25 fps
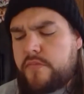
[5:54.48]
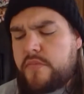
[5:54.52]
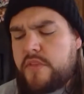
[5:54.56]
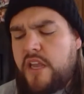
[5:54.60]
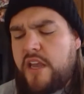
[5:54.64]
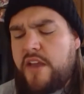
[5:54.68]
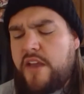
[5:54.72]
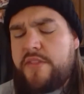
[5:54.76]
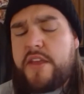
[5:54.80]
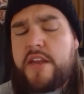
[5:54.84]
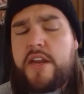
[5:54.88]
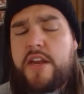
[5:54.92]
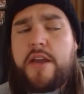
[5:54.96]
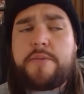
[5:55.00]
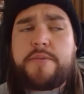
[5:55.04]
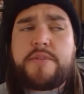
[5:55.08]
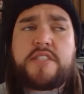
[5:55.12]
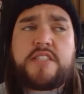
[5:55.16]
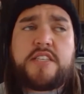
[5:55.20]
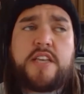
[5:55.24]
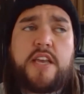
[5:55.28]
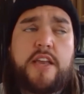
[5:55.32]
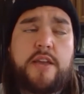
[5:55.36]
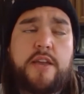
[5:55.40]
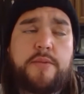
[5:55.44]
And then I would
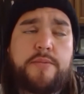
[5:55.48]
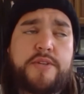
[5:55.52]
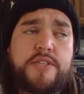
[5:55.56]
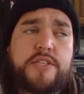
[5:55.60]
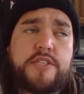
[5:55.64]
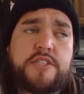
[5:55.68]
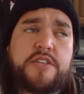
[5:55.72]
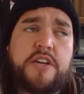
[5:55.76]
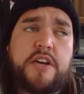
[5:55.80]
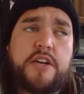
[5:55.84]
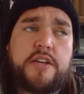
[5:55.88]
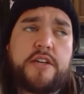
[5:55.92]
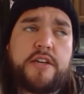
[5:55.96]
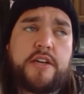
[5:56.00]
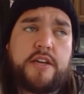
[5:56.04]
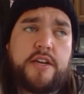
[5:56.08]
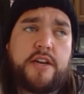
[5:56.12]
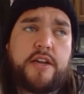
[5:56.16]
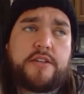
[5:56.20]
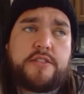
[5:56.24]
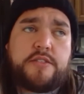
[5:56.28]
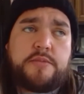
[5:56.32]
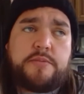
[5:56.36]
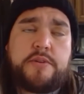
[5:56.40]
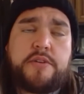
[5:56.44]
say we just got an
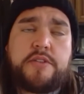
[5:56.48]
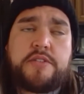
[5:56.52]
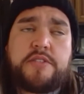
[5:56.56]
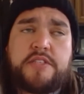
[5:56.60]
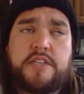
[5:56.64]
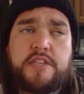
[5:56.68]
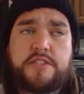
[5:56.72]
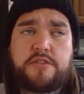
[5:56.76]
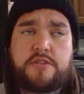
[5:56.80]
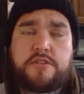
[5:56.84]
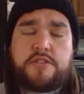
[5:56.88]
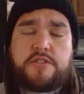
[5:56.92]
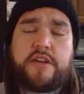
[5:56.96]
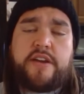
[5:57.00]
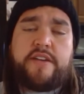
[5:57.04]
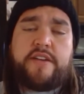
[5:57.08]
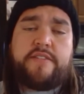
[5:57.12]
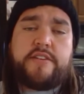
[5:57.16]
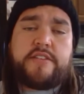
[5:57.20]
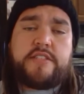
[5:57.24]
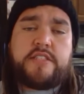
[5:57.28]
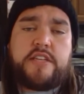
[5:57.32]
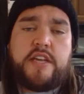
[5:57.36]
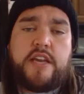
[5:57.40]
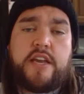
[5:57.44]
announcement on Cesar
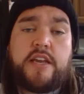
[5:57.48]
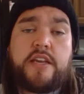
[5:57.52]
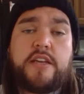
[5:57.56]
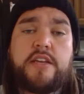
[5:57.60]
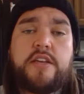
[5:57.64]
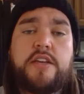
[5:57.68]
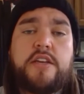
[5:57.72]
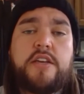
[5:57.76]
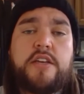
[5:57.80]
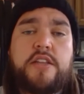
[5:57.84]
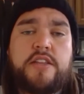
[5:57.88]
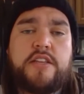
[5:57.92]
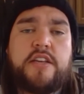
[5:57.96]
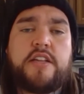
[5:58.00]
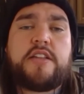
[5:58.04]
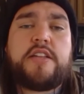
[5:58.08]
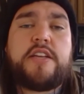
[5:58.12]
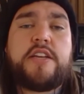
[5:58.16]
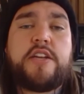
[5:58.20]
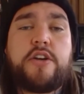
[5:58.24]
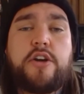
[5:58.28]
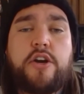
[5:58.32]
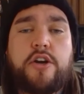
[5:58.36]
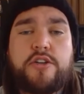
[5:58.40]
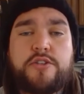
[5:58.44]
Chavez Day, the
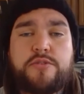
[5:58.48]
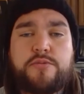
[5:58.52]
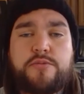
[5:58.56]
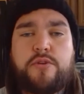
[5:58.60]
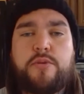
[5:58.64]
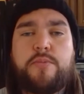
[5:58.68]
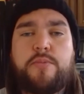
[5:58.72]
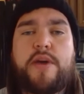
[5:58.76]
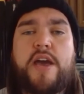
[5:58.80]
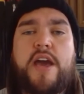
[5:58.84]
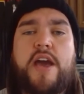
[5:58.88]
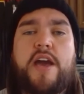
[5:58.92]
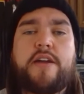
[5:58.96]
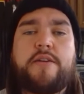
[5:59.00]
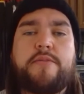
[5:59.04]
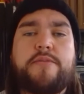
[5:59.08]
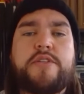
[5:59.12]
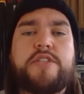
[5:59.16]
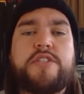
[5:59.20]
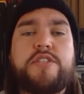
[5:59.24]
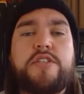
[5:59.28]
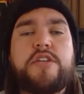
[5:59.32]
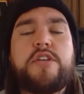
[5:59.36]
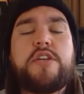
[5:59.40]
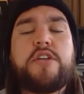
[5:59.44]
Clean Cars rollback,
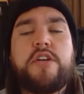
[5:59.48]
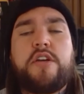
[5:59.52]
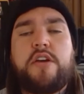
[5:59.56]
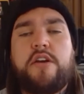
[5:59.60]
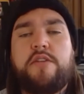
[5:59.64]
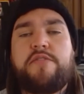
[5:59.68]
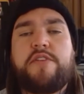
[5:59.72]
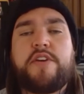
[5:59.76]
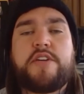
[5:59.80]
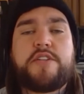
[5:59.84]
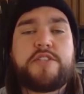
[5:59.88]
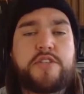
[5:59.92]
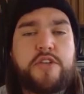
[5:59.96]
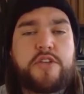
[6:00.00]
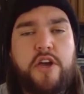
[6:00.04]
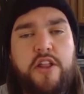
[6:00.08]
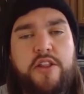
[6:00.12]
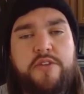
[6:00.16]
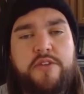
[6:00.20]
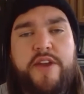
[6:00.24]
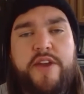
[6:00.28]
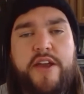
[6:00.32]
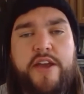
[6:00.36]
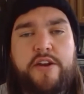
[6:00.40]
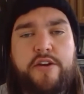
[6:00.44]
which affects
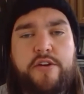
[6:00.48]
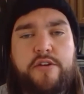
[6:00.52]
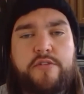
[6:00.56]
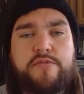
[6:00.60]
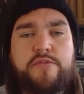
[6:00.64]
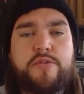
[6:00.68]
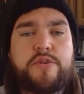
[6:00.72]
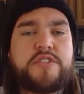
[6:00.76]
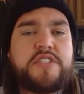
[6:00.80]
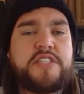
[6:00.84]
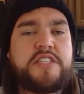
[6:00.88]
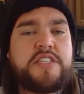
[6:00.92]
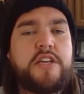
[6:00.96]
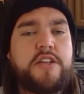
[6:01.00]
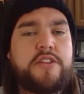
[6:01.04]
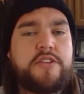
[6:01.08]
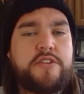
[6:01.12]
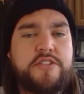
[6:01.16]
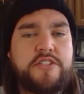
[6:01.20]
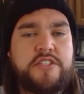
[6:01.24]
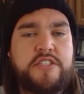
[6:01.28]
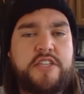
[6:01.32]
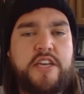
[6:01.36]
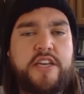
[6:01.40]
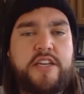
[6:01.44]
Colorado, 14
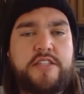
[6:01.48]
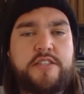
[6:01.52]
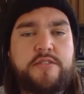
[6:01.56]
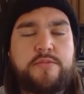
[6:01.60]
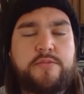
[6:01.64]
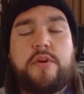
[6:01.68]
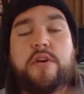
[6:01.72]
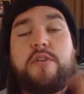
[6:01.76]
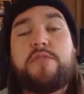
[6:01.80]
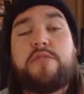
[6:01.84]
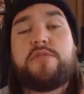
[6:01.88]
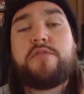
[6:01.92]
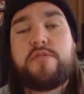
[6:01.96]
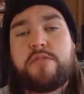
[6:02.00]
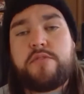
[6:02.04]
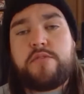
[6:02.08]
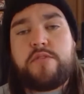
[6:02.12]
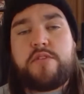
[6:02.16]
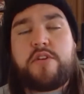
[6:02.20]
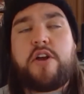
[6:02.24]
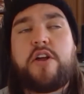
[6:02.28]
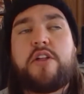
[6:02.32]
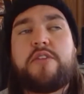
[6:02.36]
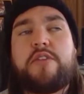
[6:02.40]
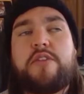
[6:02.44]
other states. Well,
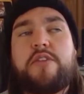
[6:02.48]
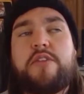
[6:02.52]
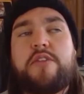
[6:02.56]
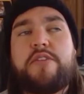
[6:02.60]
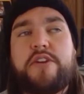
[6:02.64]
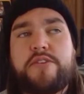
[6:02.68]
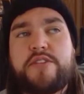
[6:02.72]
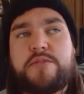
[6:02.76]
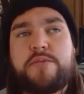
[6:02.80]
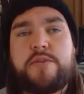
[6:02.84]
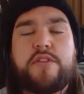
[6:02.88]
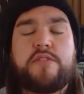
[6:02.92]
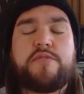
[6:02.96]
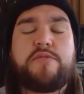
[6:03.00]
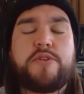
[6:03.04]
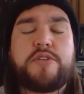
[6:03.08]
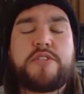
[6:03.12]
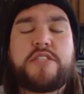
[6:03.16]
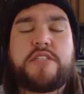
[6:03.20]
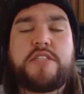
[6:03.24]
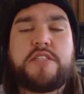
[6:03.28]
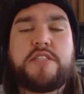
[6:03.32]
Colorado is one of the 14